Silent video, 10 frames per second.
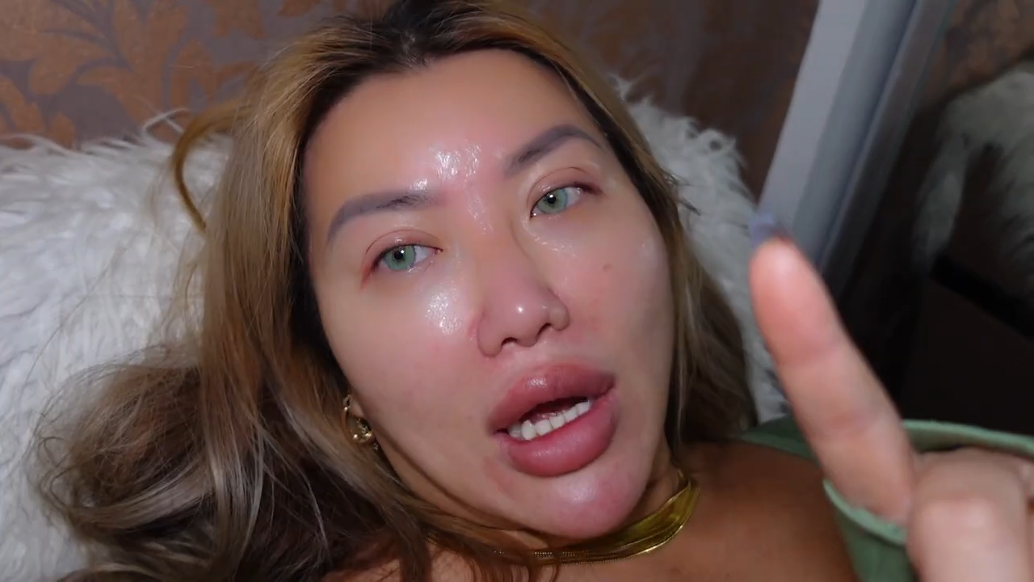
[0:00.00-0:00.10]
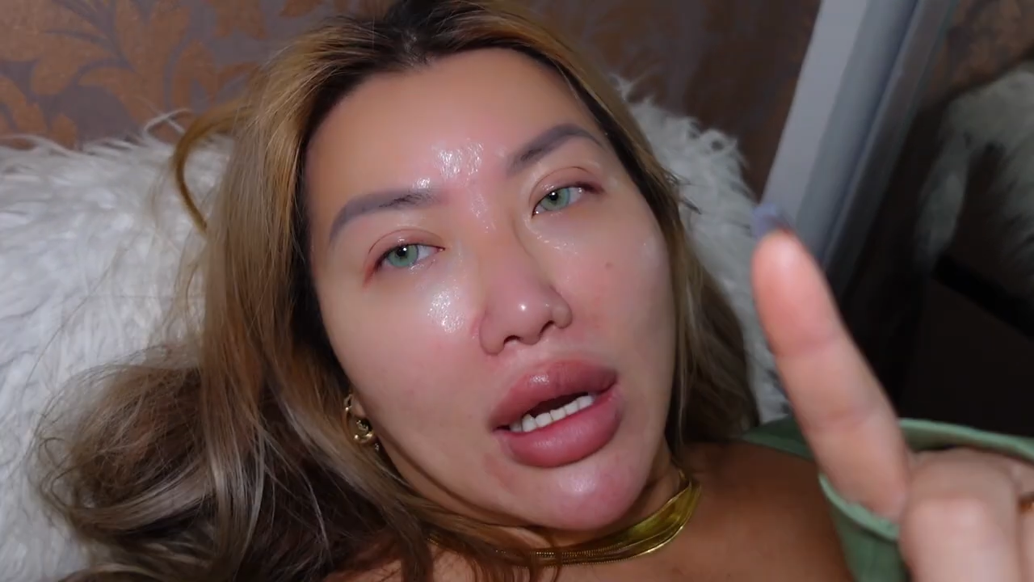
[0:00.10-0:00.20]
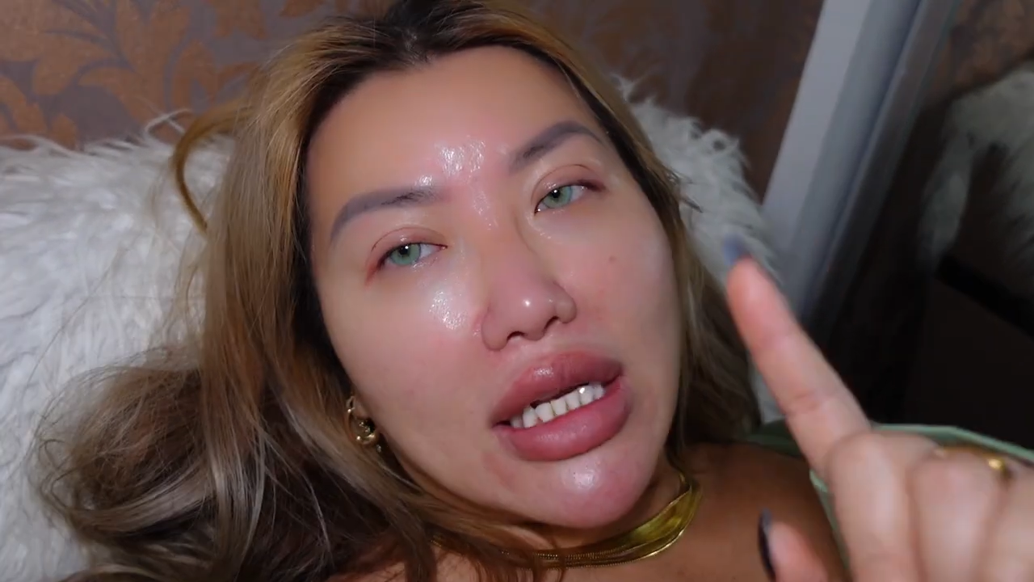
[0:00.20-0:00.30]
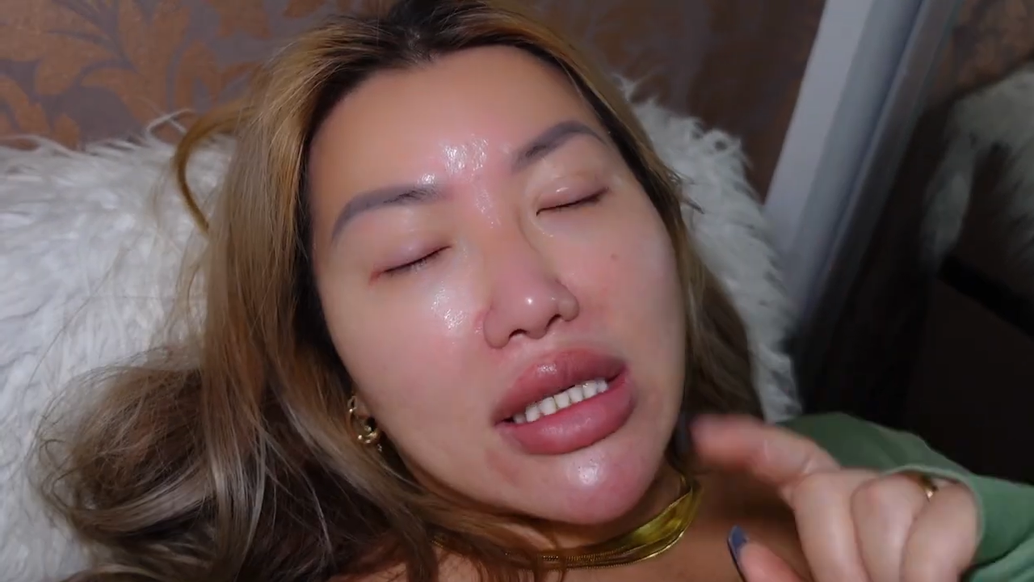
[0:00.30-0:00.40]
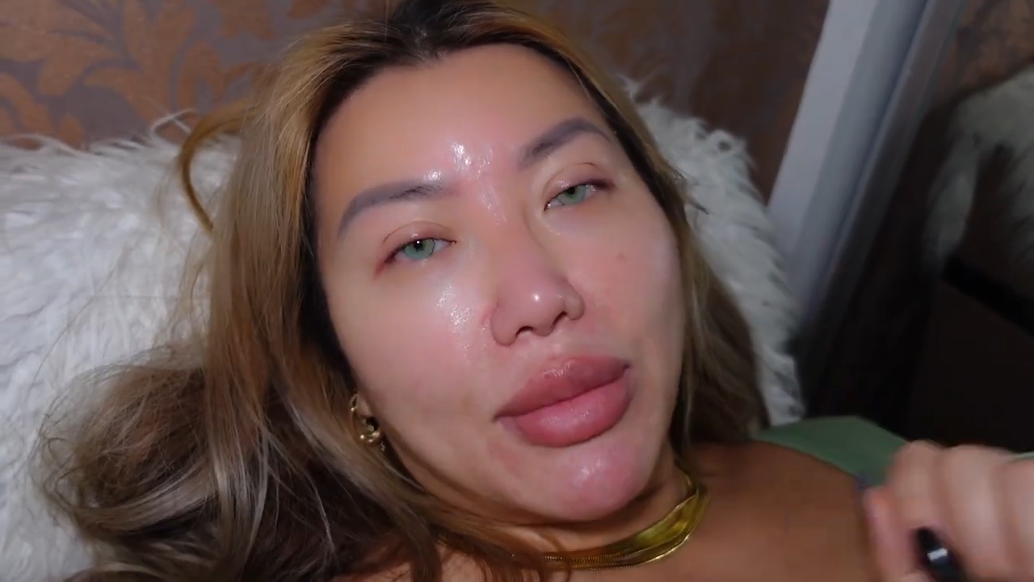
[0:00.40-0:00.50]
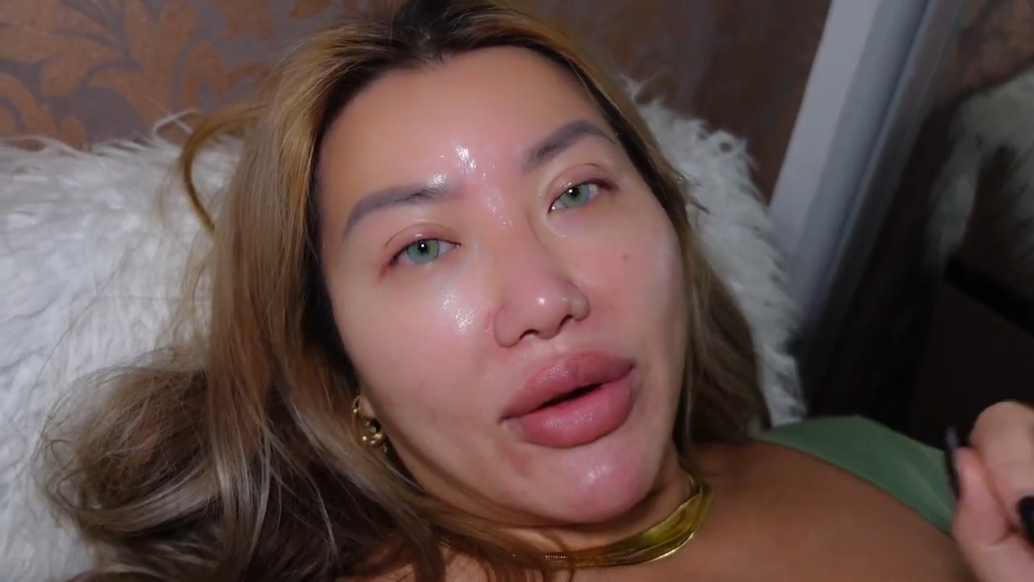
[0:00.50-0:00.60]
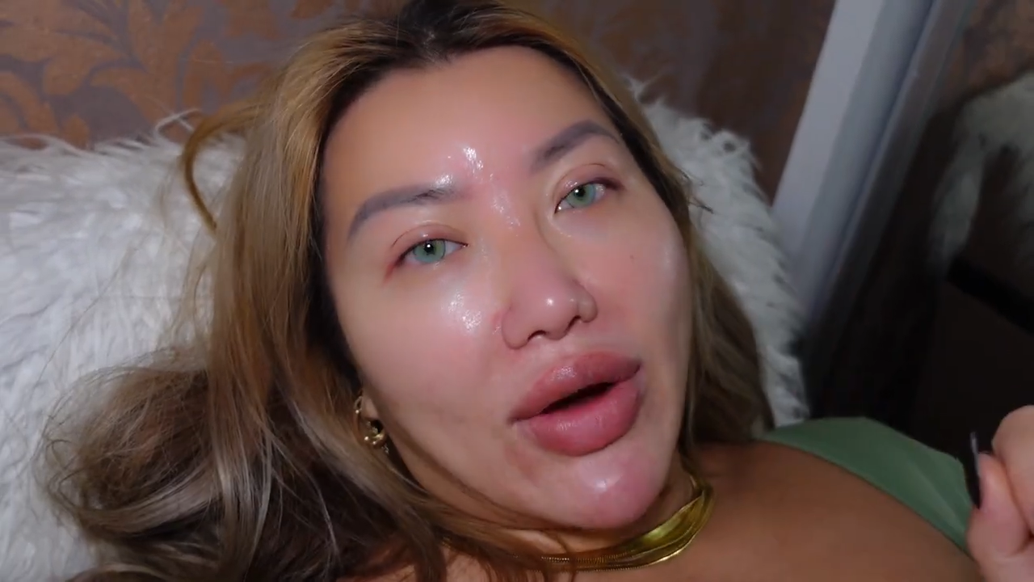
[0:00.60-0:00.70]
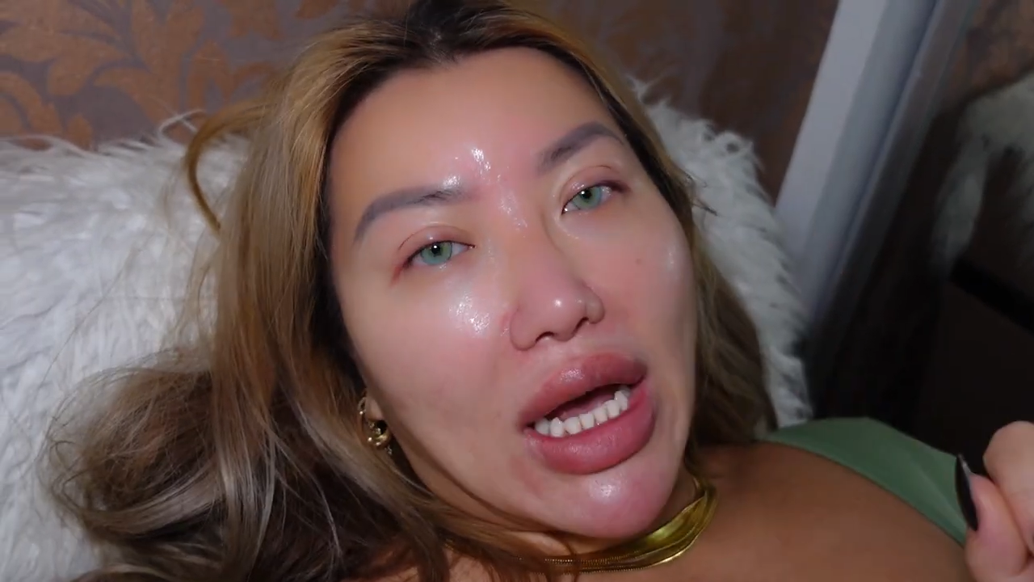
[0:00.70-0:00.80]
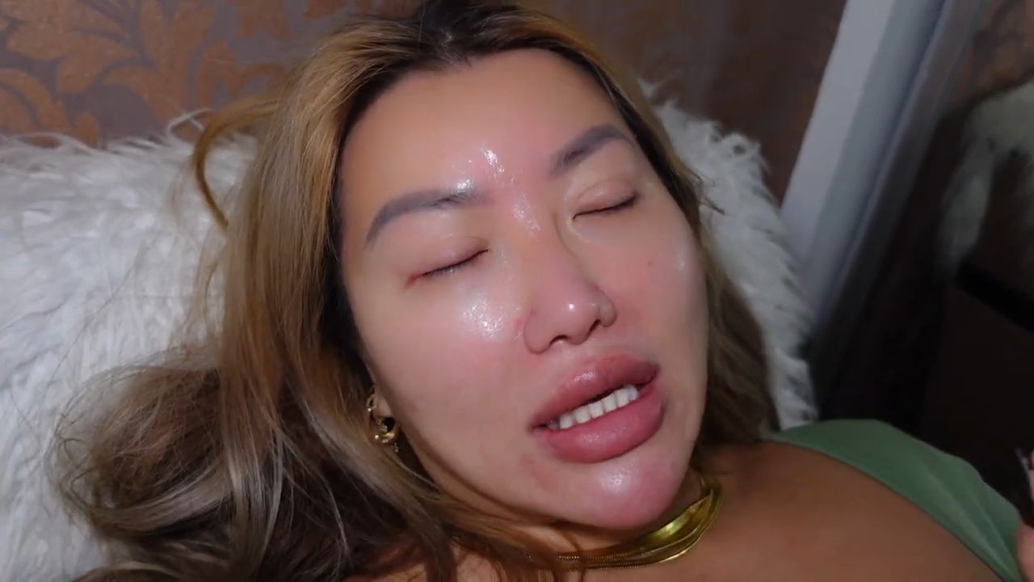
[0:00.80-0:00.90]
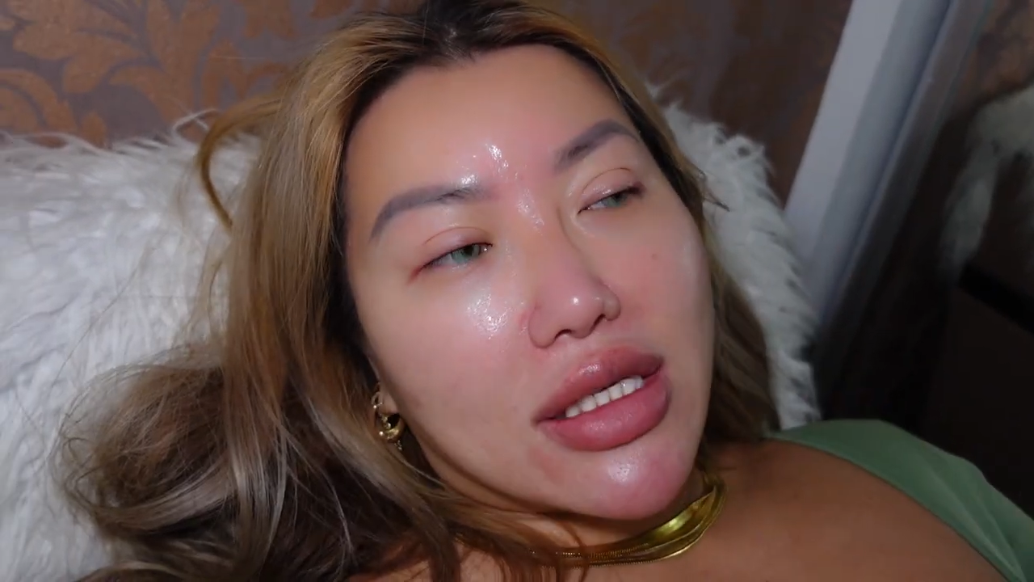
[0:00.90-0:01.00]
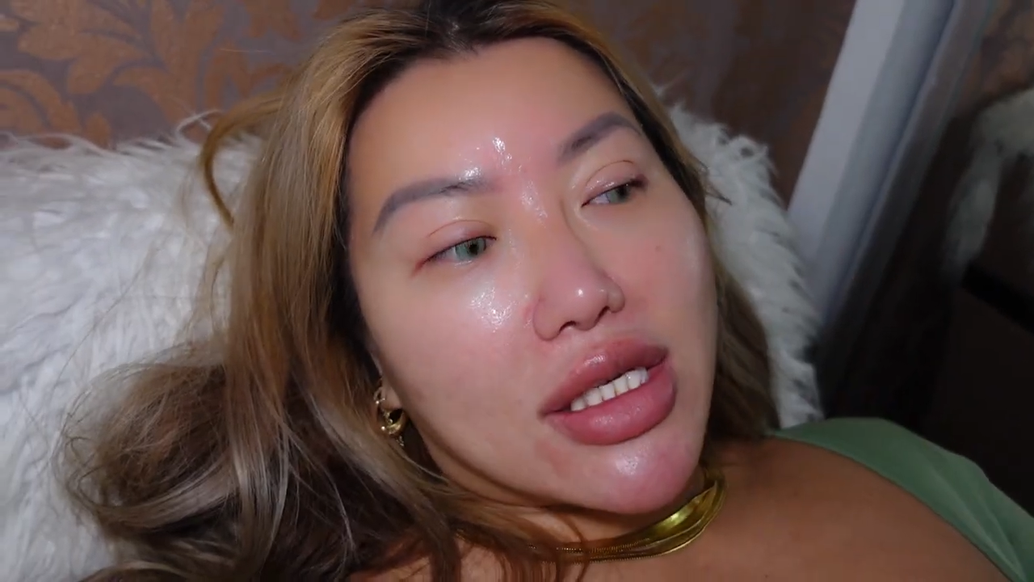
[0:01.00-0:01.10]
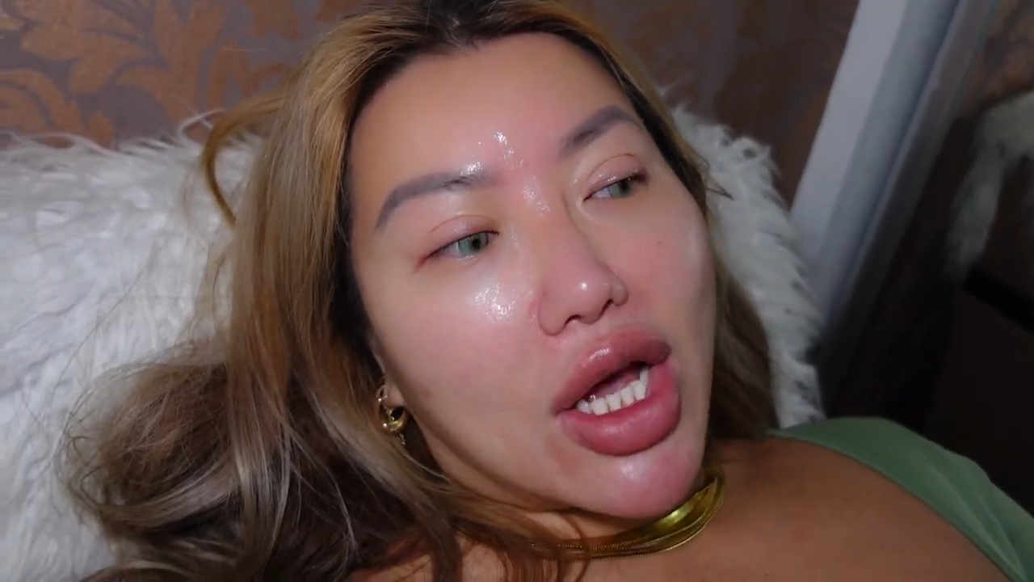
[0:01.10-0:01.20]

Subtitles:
I need some advice.